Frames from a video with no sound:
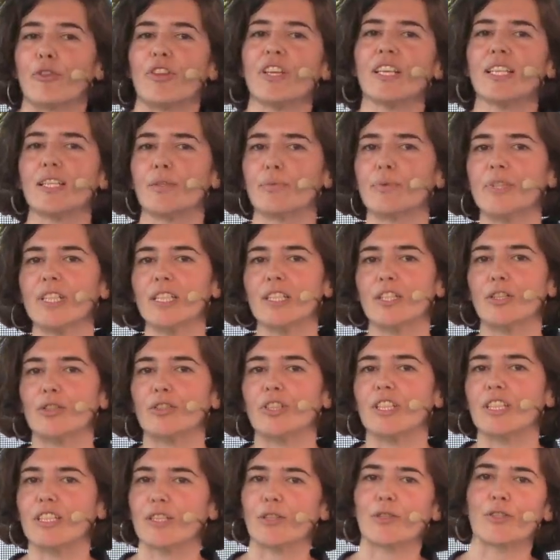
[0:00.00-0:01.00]
this
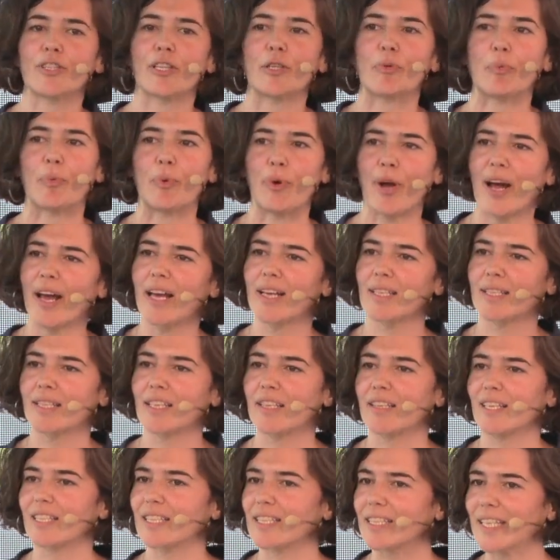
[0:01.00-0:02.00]
reason, it's not
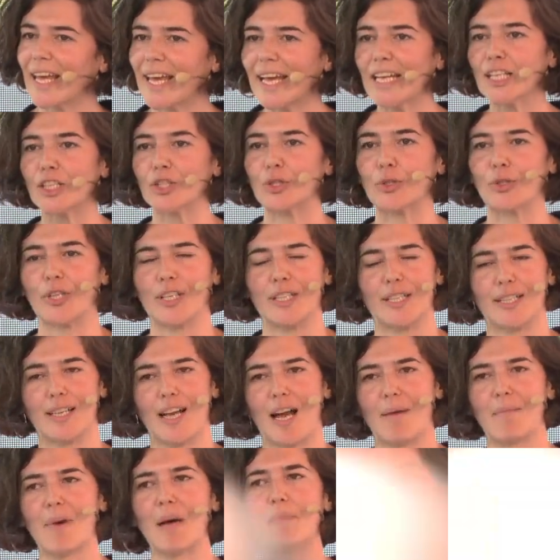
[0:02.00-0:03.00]
surprising that nature has
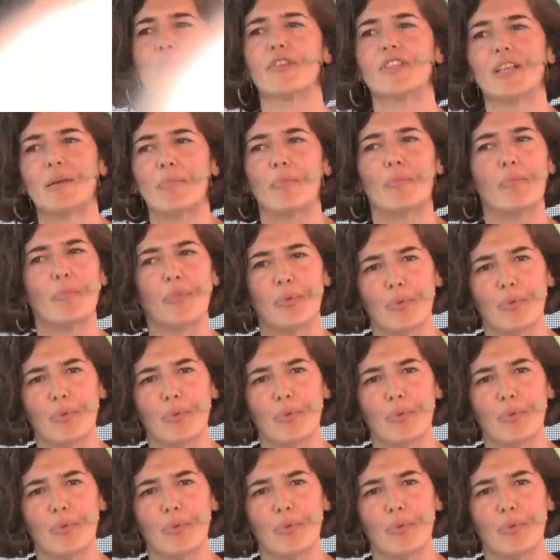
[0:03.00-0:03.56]
come up with some